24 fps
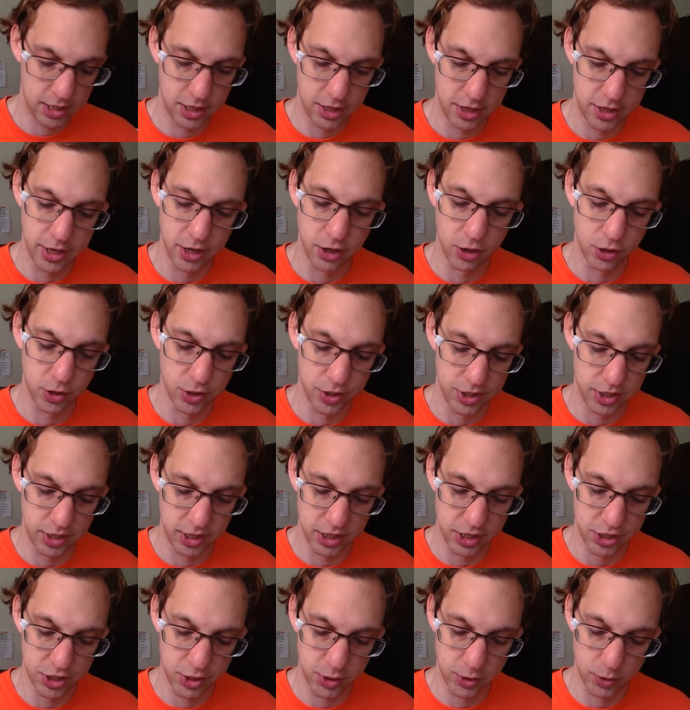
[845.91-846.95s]
There's the
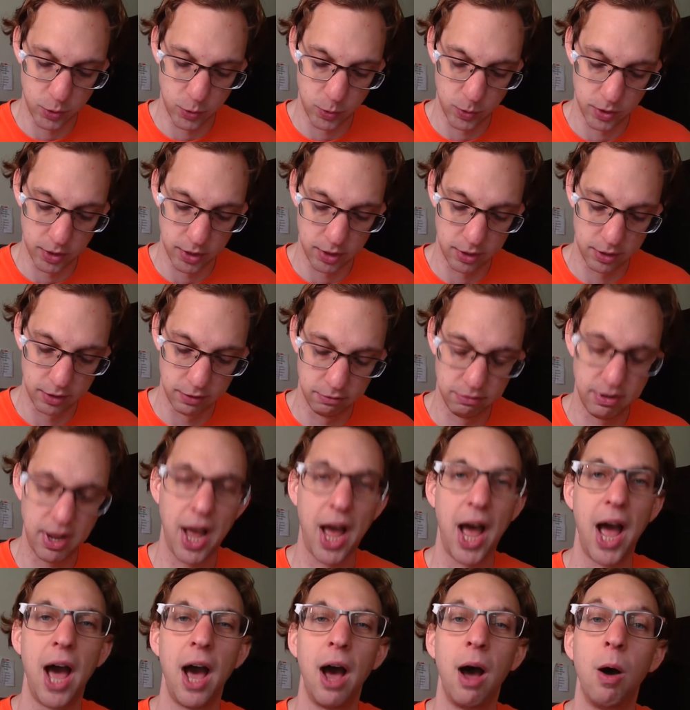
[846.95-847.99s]
issue of
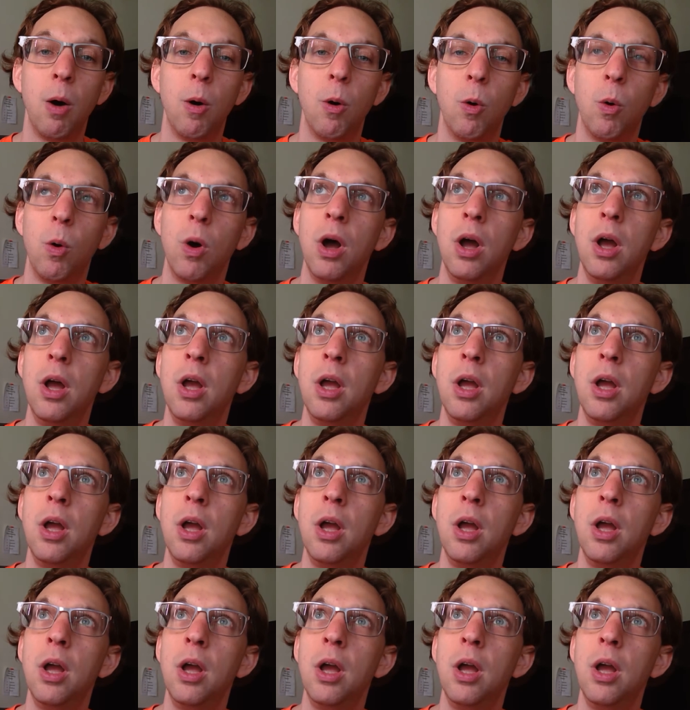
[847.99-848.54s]
how